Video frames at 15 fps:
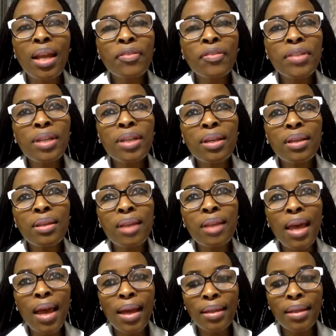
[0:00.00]
after
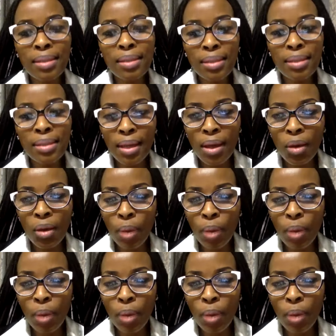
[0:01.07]
that, uh,